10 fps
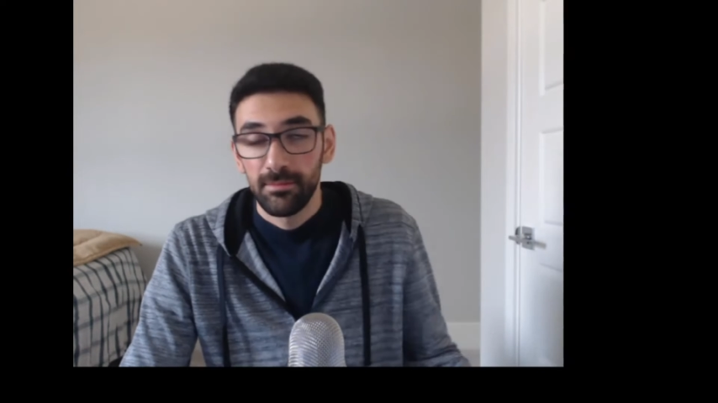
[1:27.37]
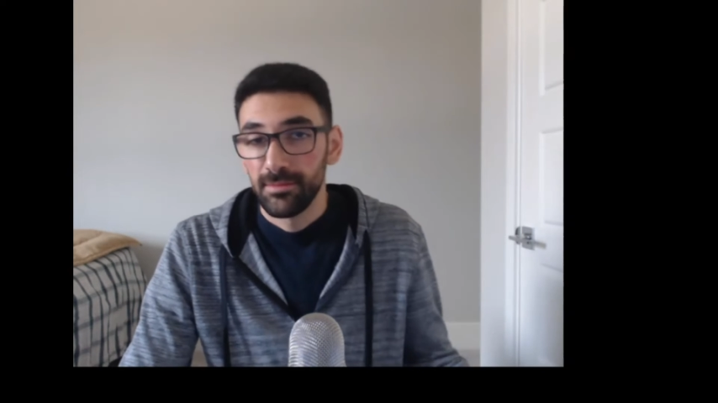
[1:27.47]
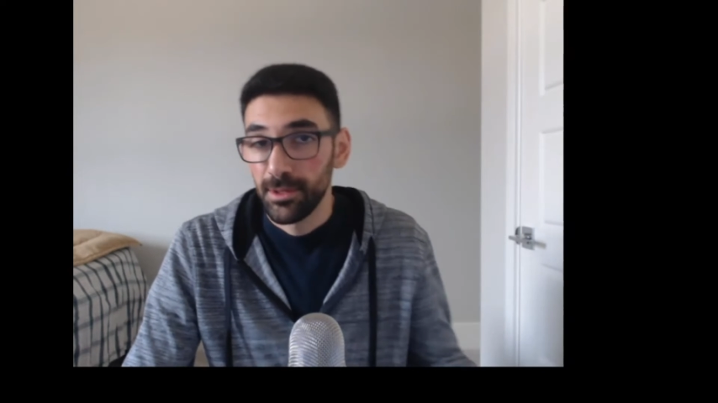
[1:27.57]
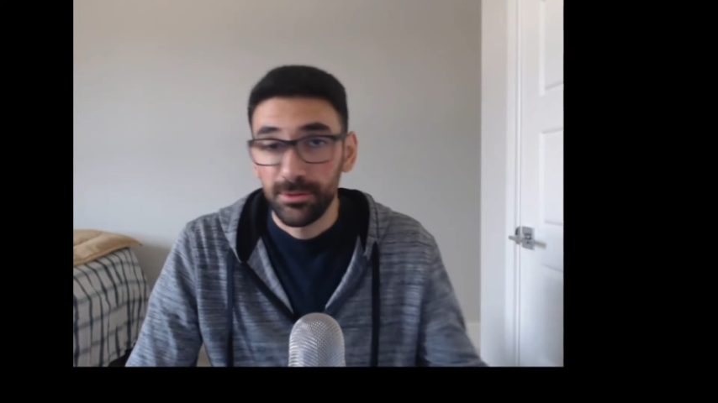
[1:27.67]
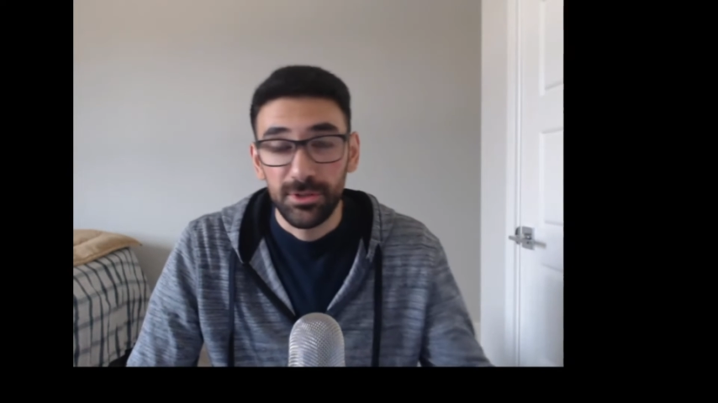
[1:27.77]

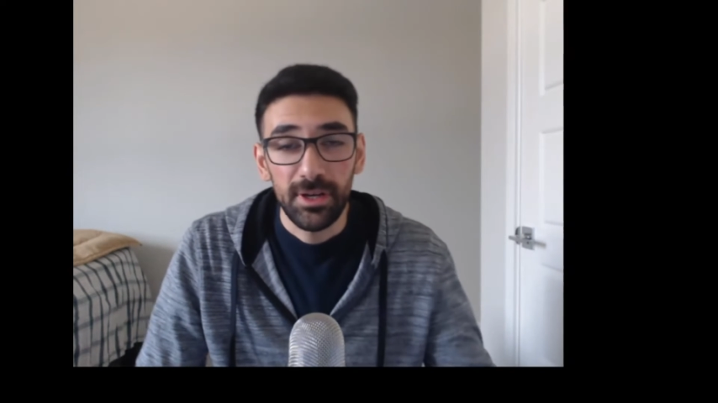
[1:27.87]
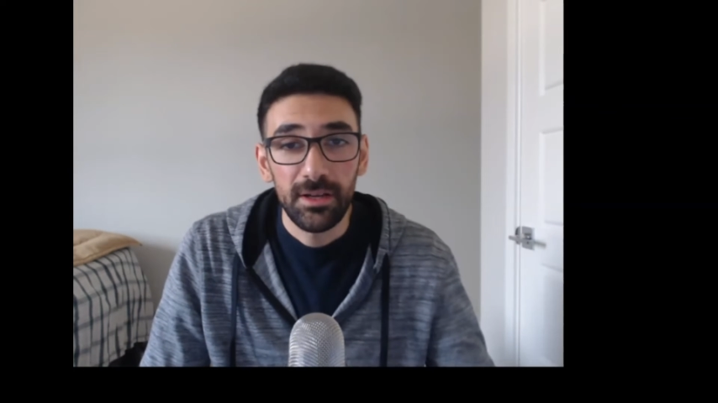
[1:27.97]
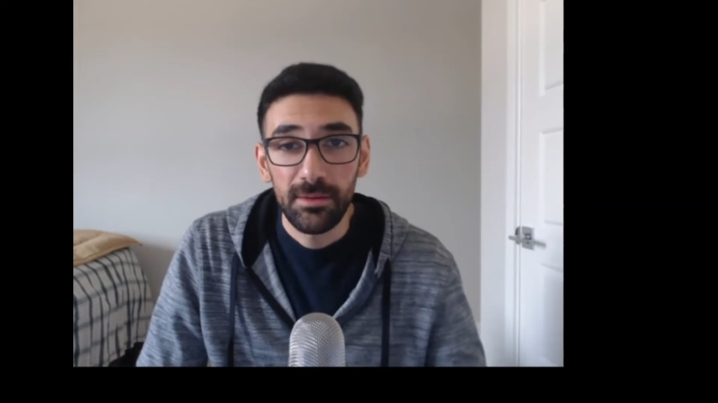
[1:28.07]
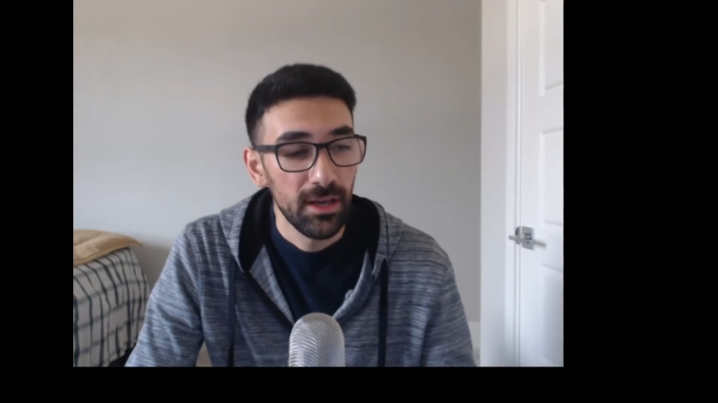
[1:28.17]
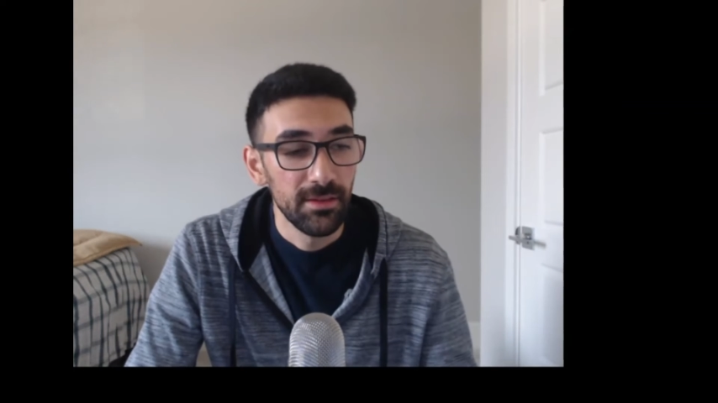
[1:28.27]
they were
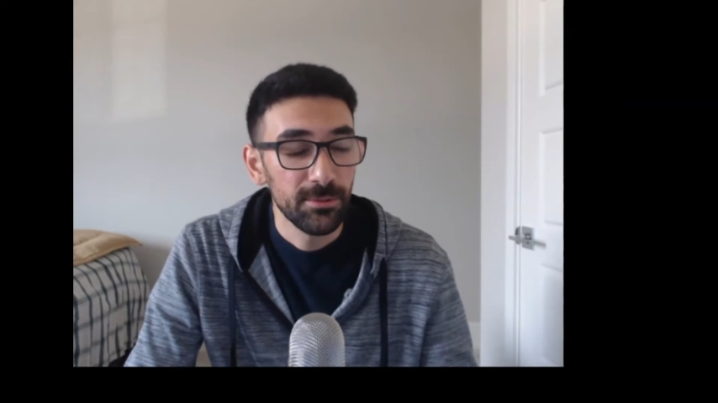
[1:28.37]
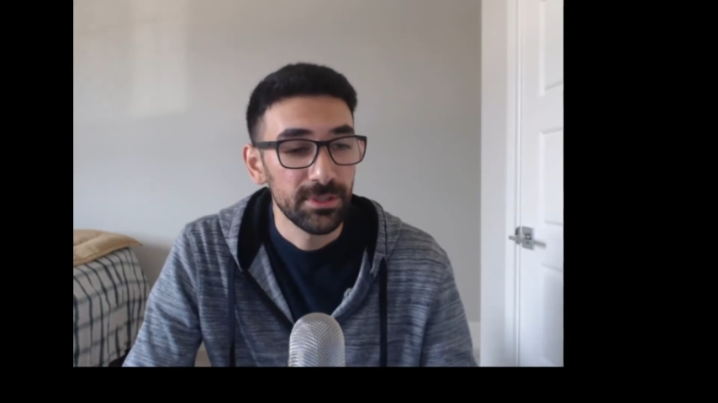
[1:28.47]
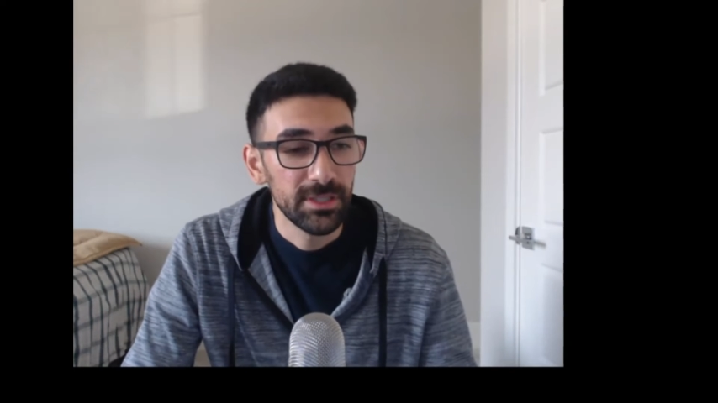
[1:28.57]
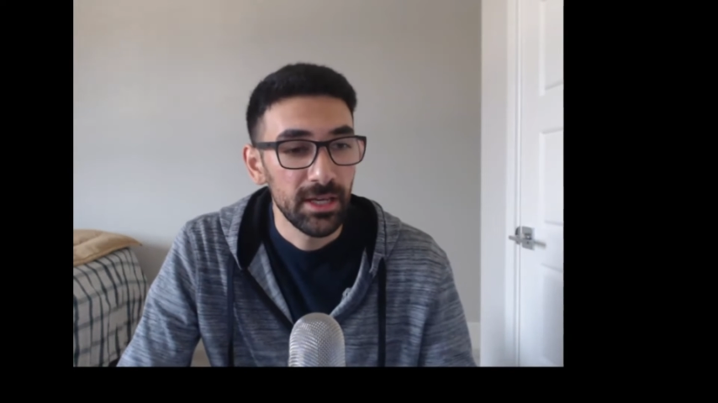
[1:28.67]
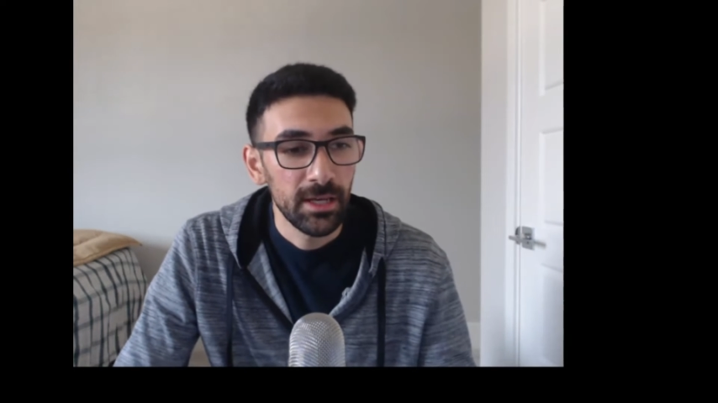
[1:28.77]
talking and they were
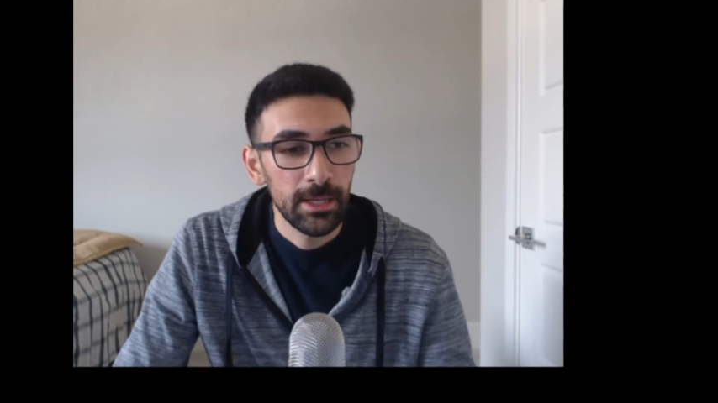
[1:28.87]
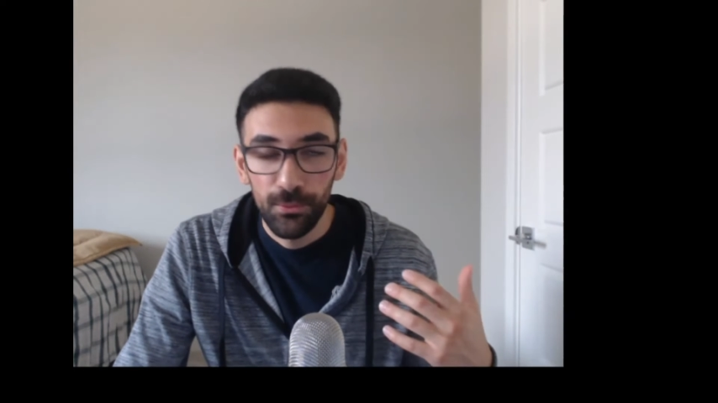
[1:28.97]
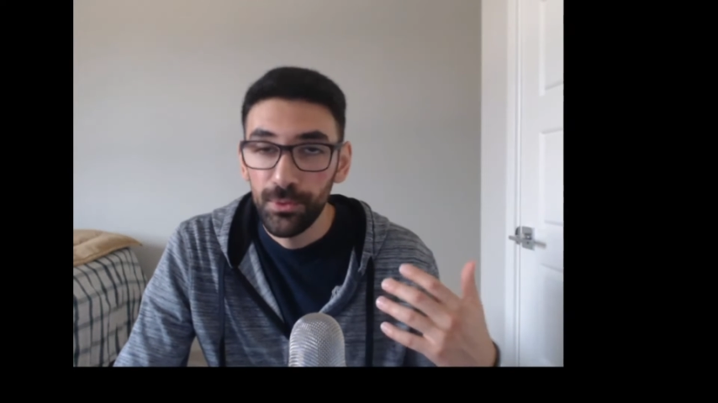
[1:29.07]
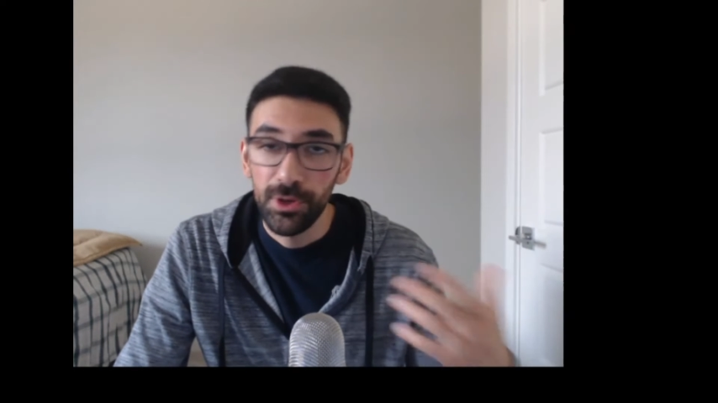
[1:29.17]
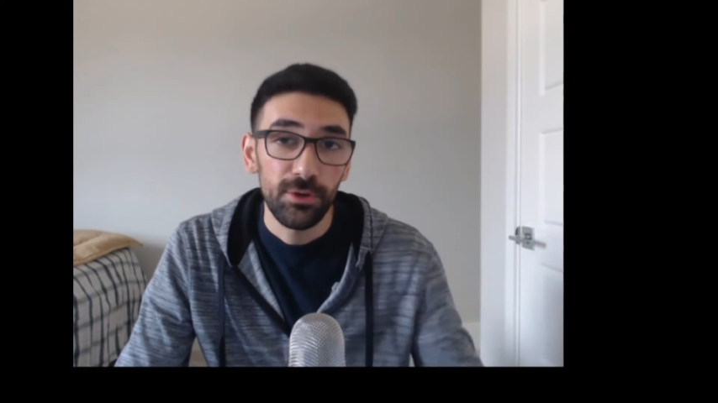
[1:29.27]
saying,
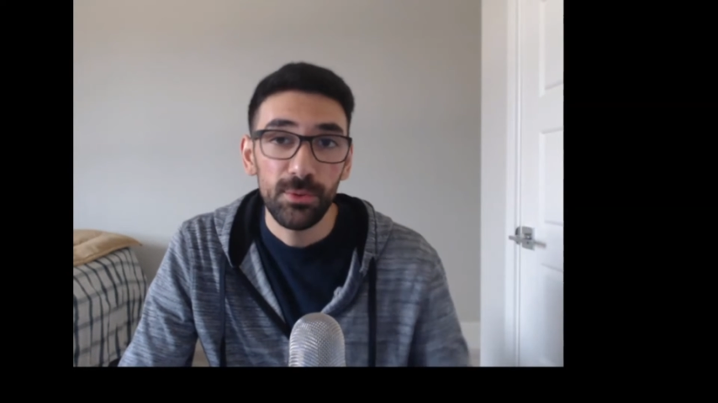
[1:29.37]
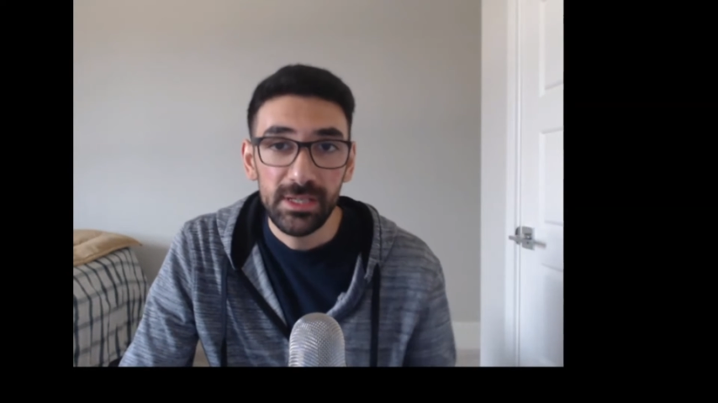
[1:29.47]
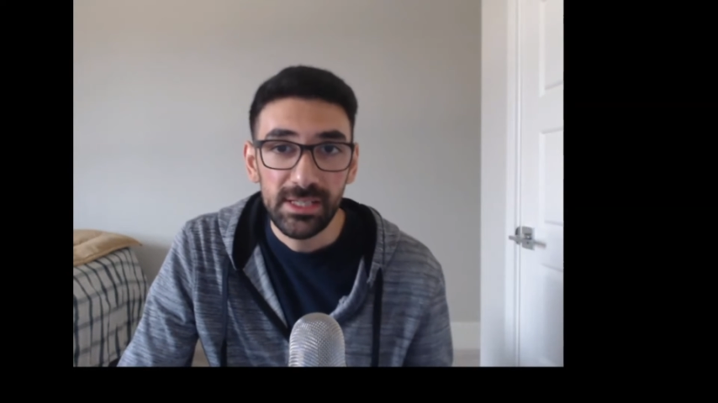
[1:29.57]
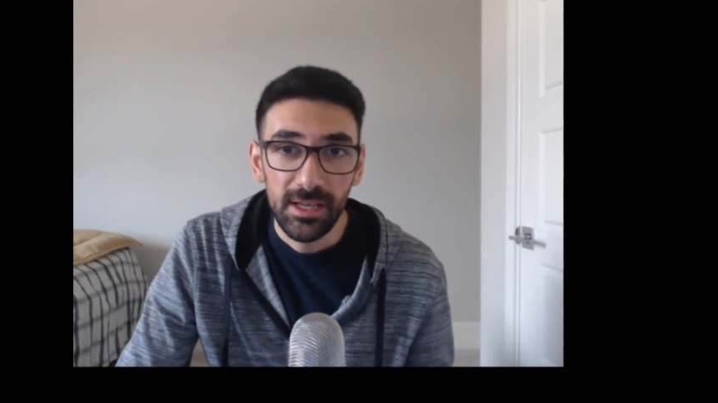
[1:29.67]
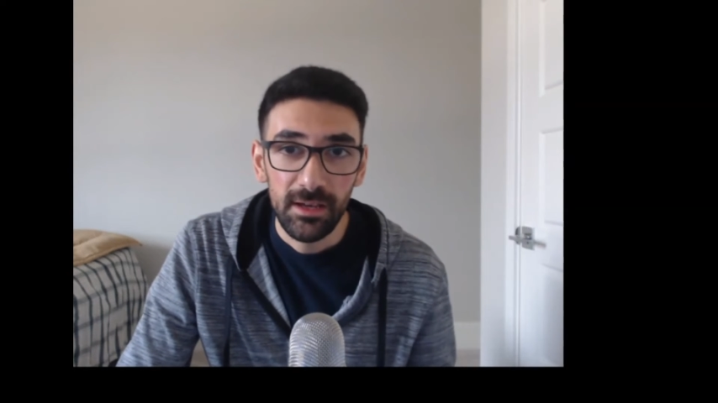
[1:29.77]
we heard what he
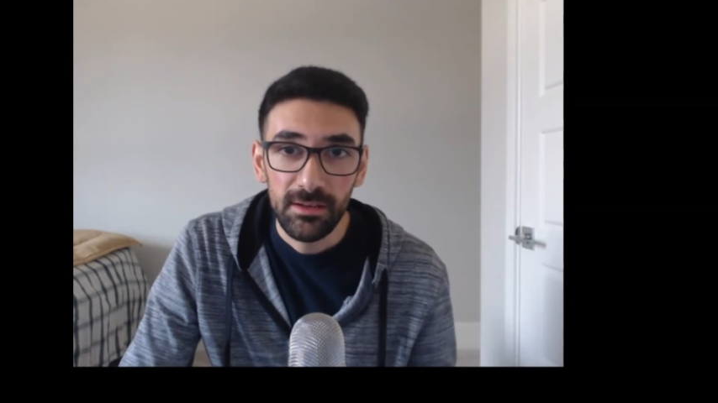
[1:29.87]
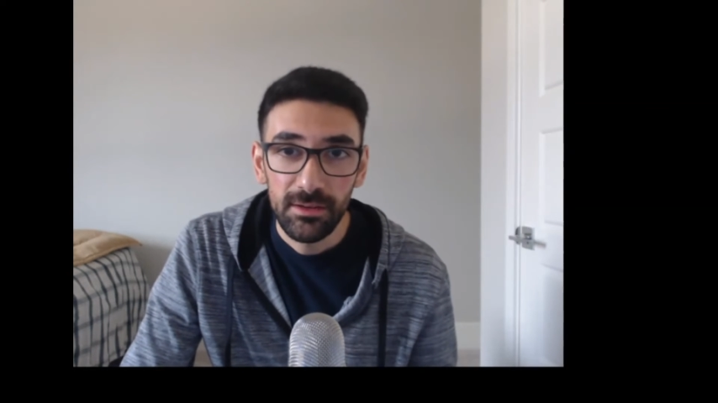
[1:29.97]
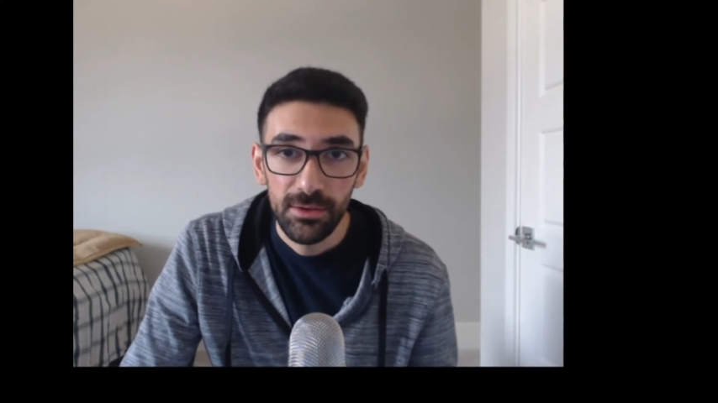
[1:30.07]
said,